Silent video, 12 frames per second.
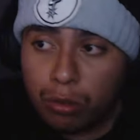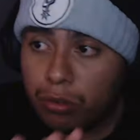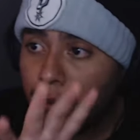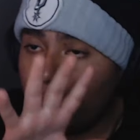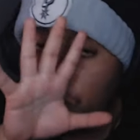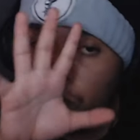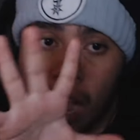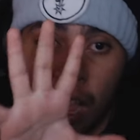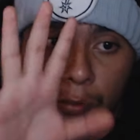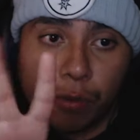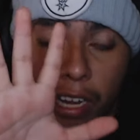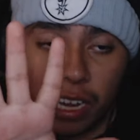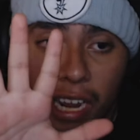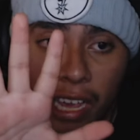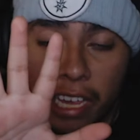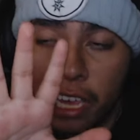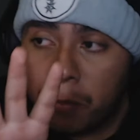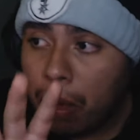to 5 freaking
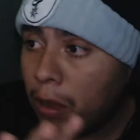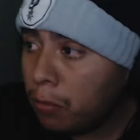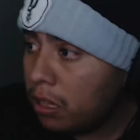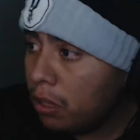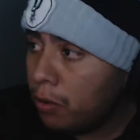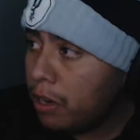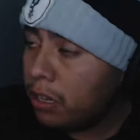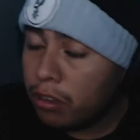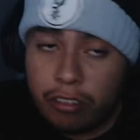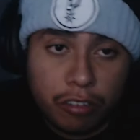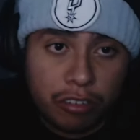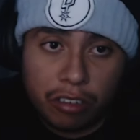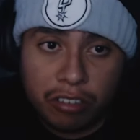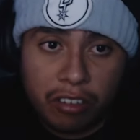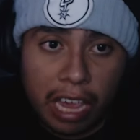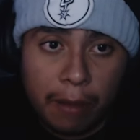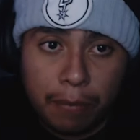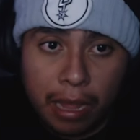a.m. I literally could just
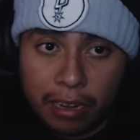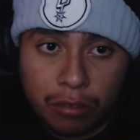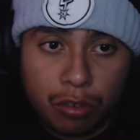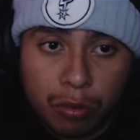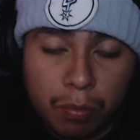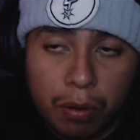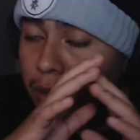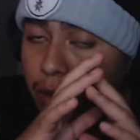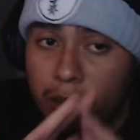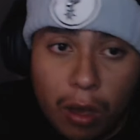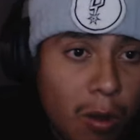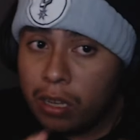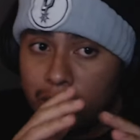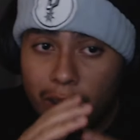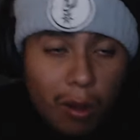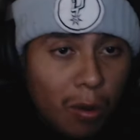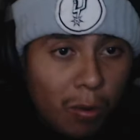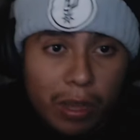escape night 2, bro. But no,
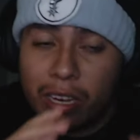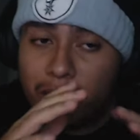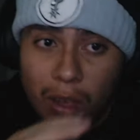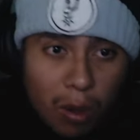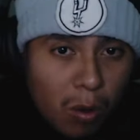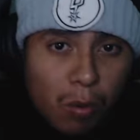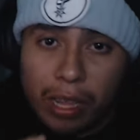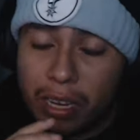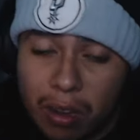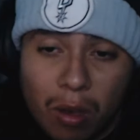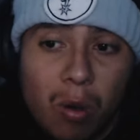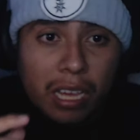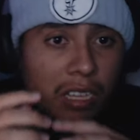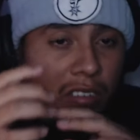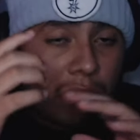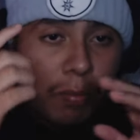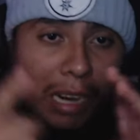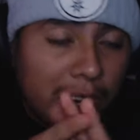no, and no, and no. It's
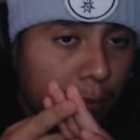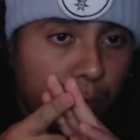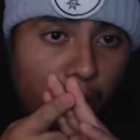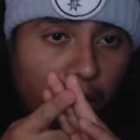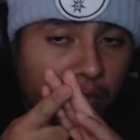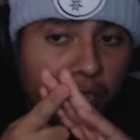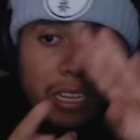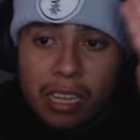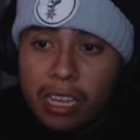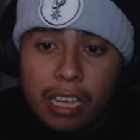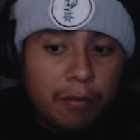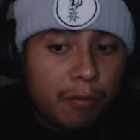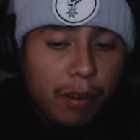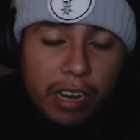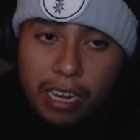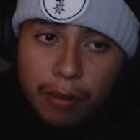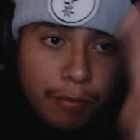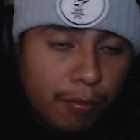Spring, Bonnie, and
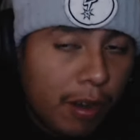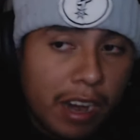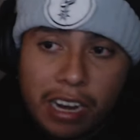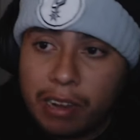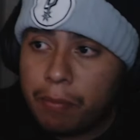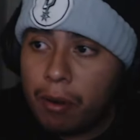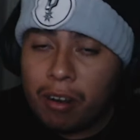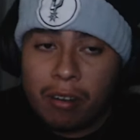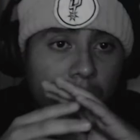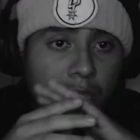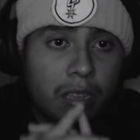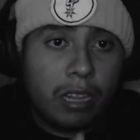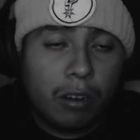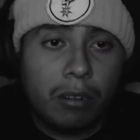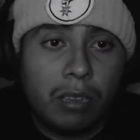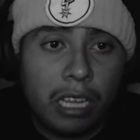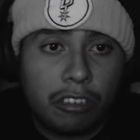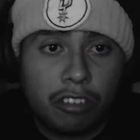freaking Freddy, bro.
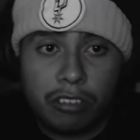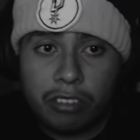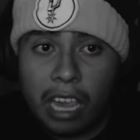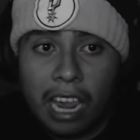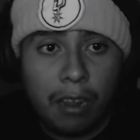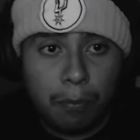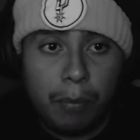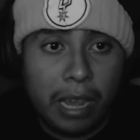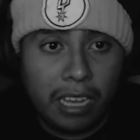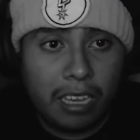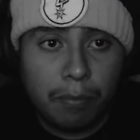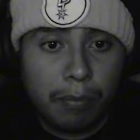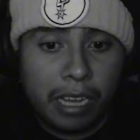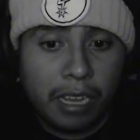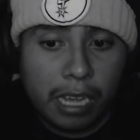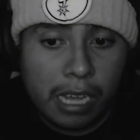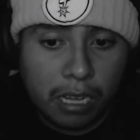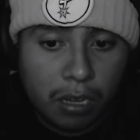Literally just game banging me
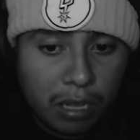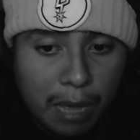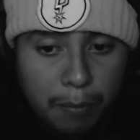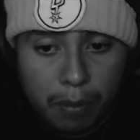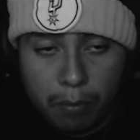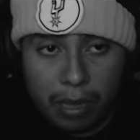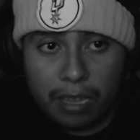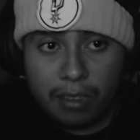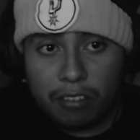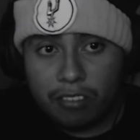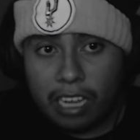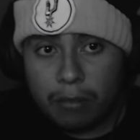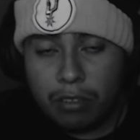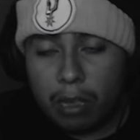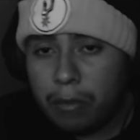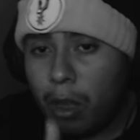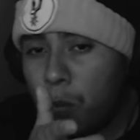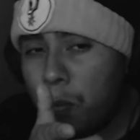and clapping me at the same time.
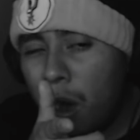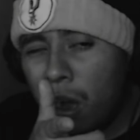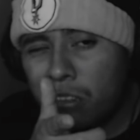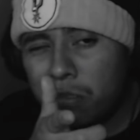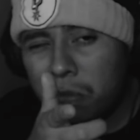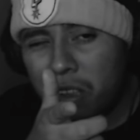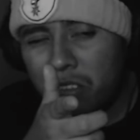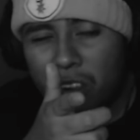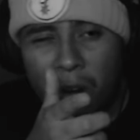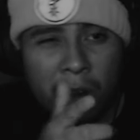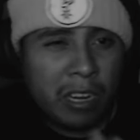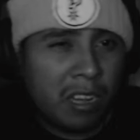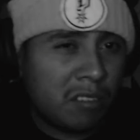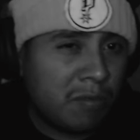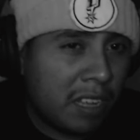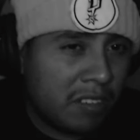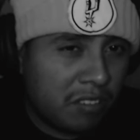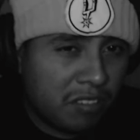Yo, pause, man. Sorry guys,
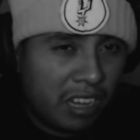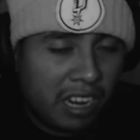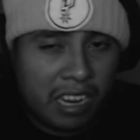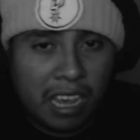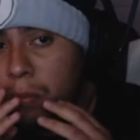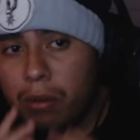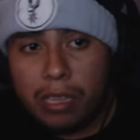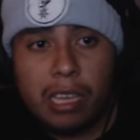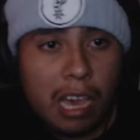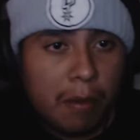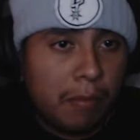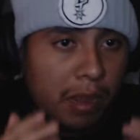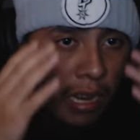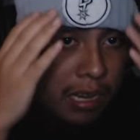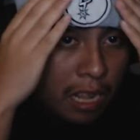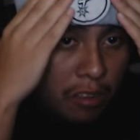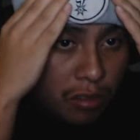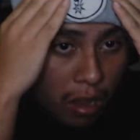not to say that. But yeah, man,
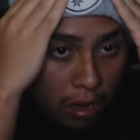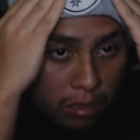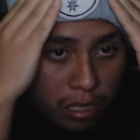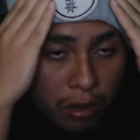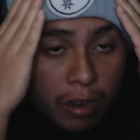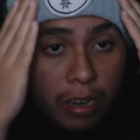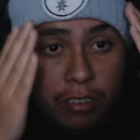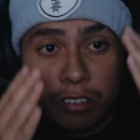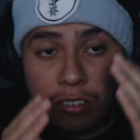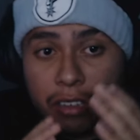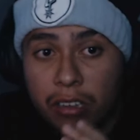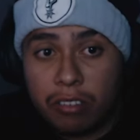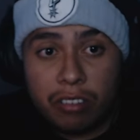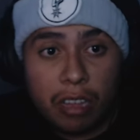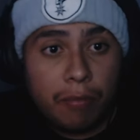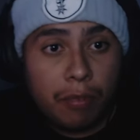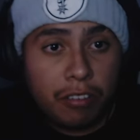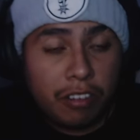that's all I'm literally just gonna say
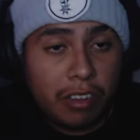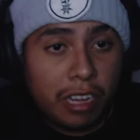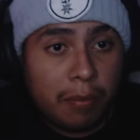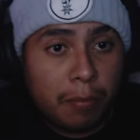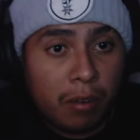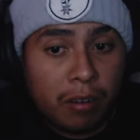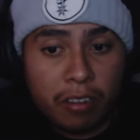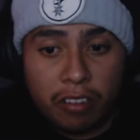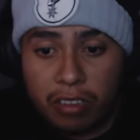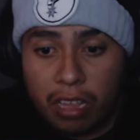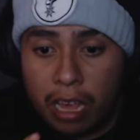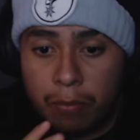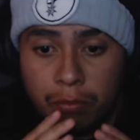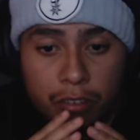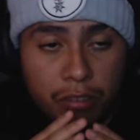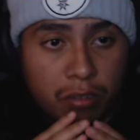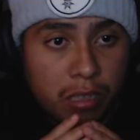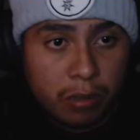for today, bro. Because I'm
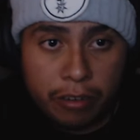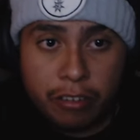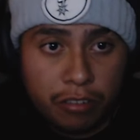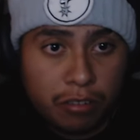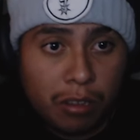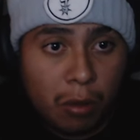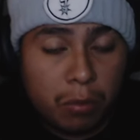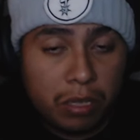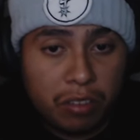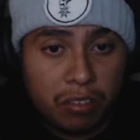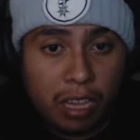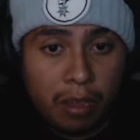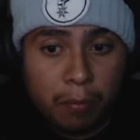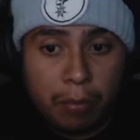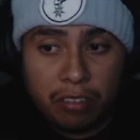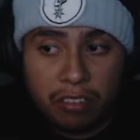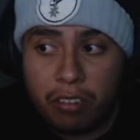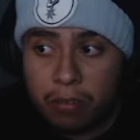just literally just done with this game.
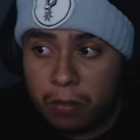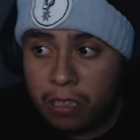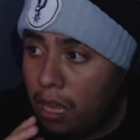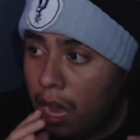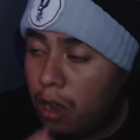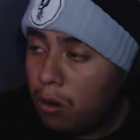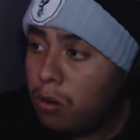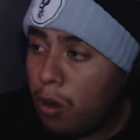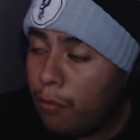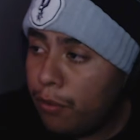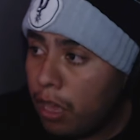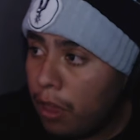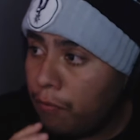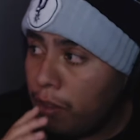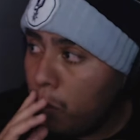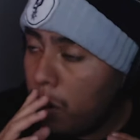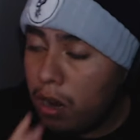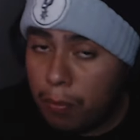Basically, I don't know if you if you
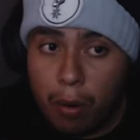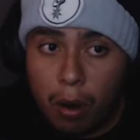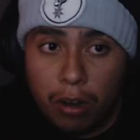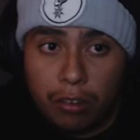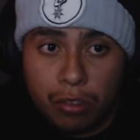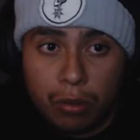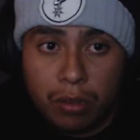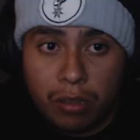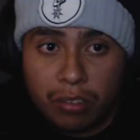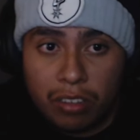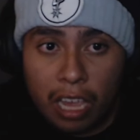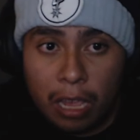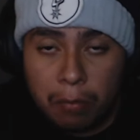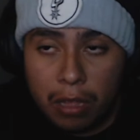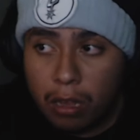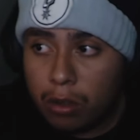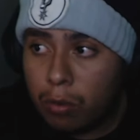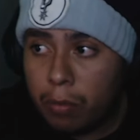want a part two of this game,
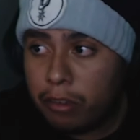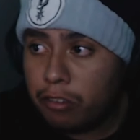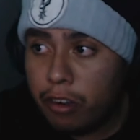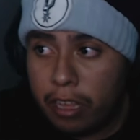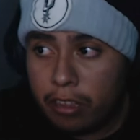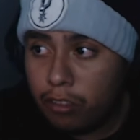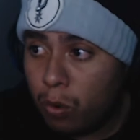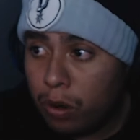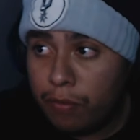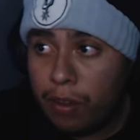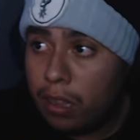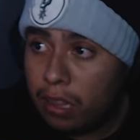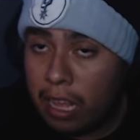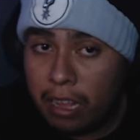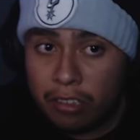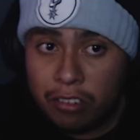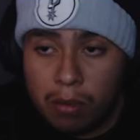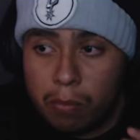y'all go make sure to hit 25
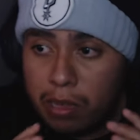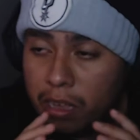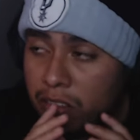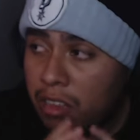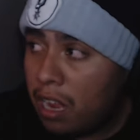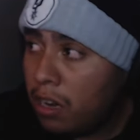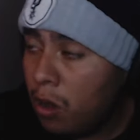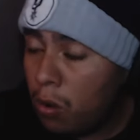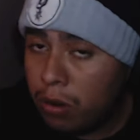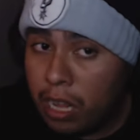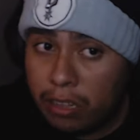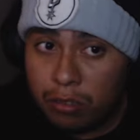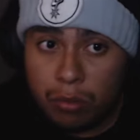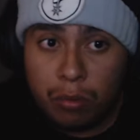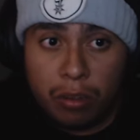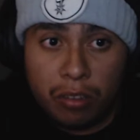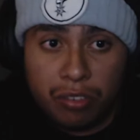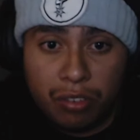likes because I know night two
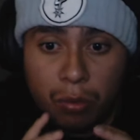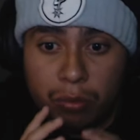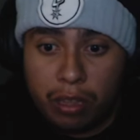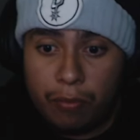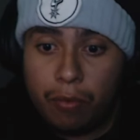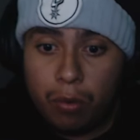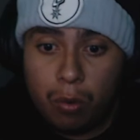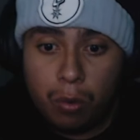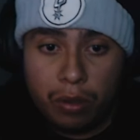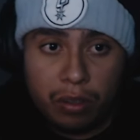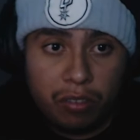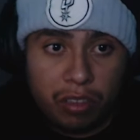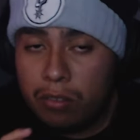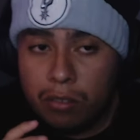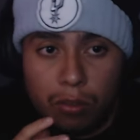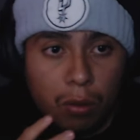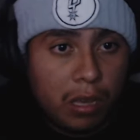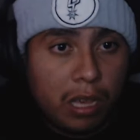is so difficult in this game.
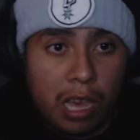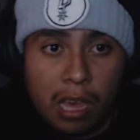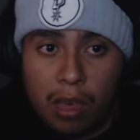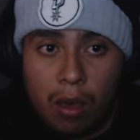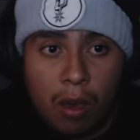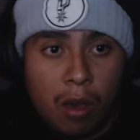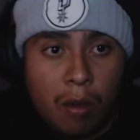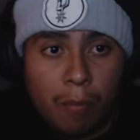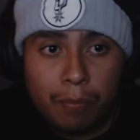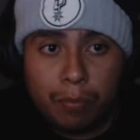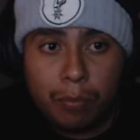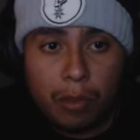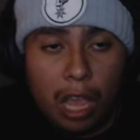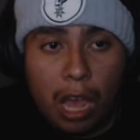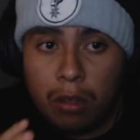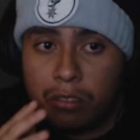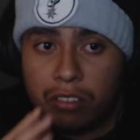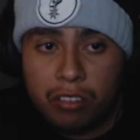So yeah, um,
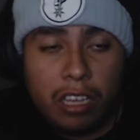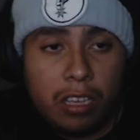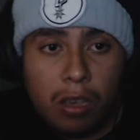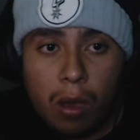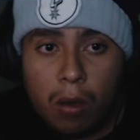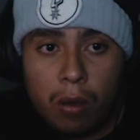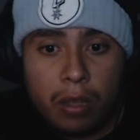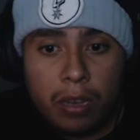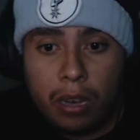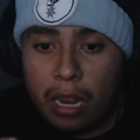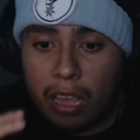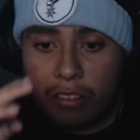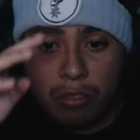I'll see y'all in the next